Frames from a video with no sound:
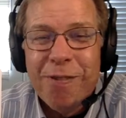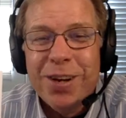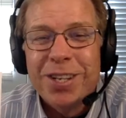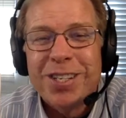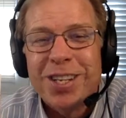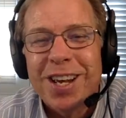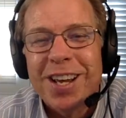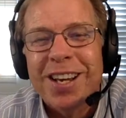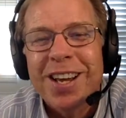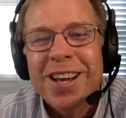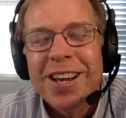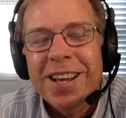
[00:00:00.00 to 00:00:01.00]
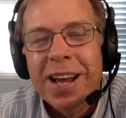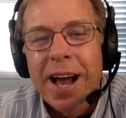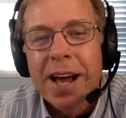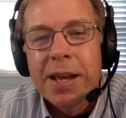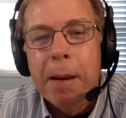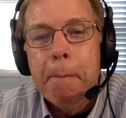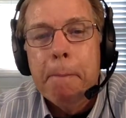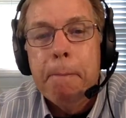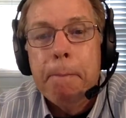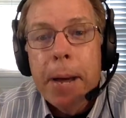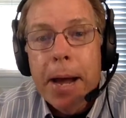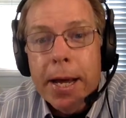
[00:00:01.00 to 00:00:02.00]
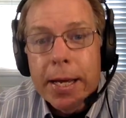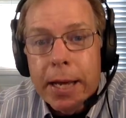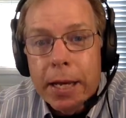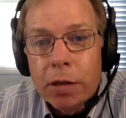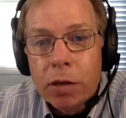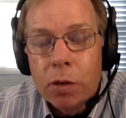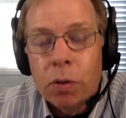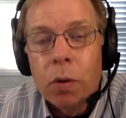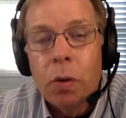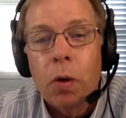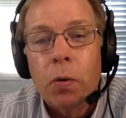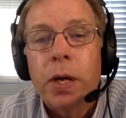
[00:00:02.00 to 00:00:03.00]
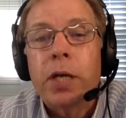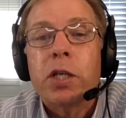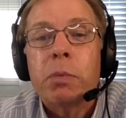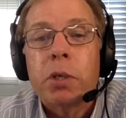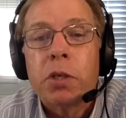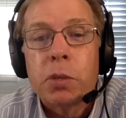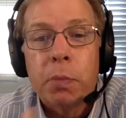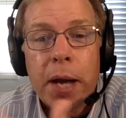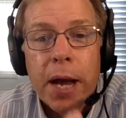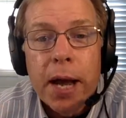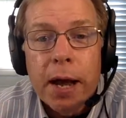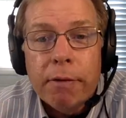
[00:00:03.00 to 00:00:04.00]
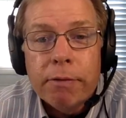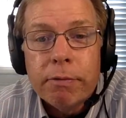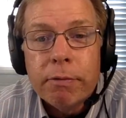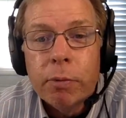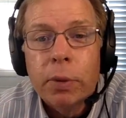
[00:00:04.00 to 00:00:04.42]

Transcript: we said, I am begging you on Onesimus's behalf?